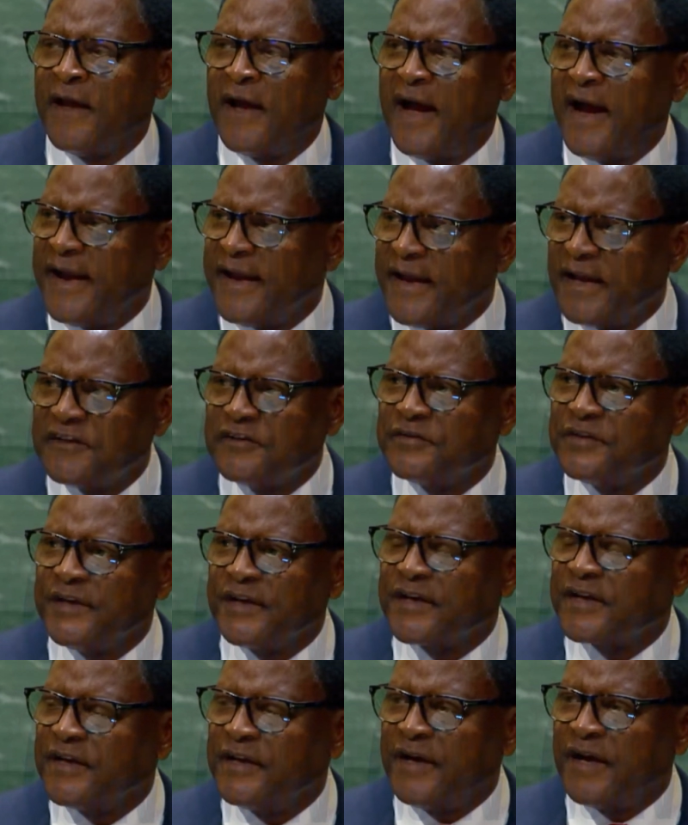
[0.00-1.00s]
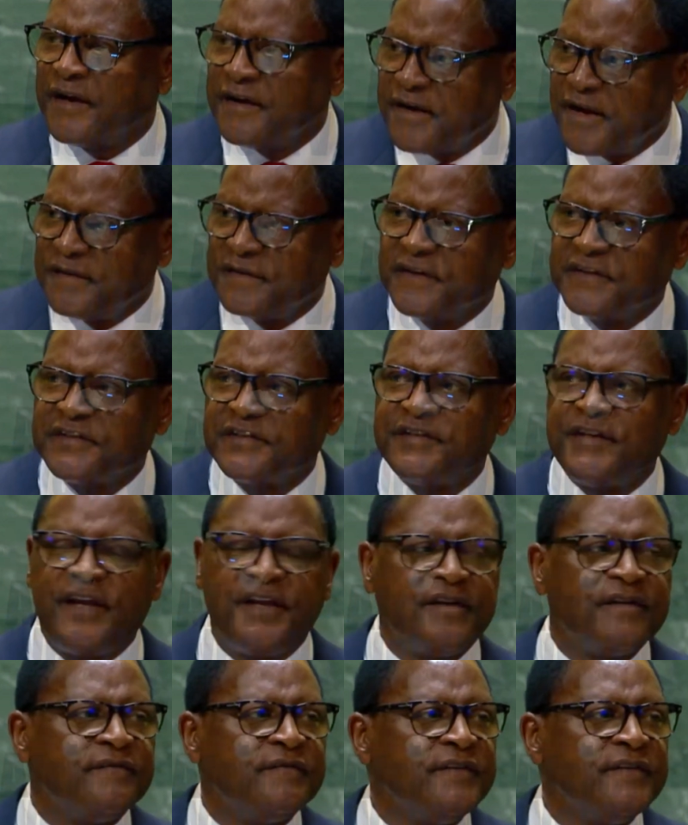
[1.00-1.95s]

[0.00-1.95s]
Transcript: I had to declare another state